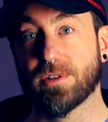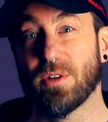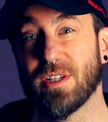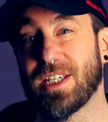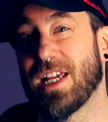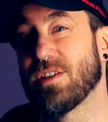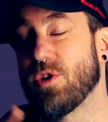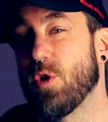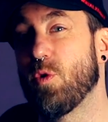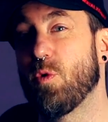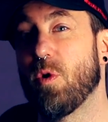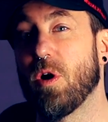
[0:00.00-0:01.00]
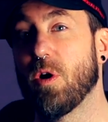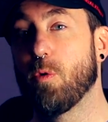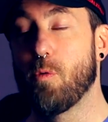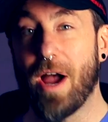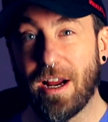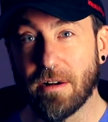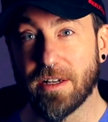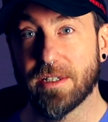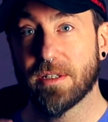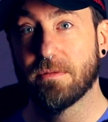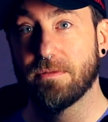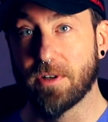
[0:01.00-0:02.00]
so this has no
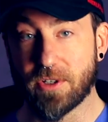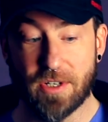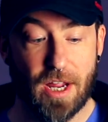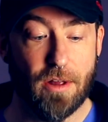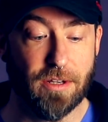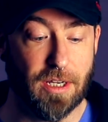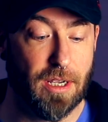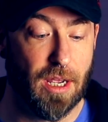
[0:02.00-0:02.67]
wireless functionality.